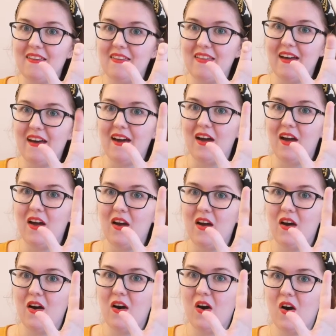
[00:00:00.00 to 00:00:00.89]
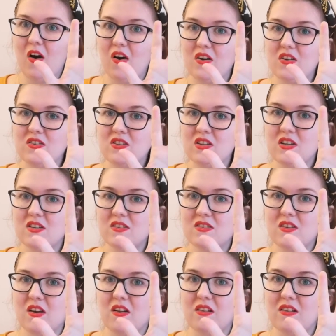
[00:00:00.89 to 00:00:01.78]
the hot
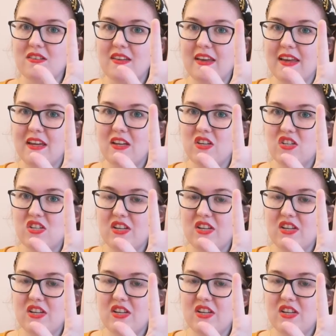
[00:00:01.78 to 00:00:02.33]
salty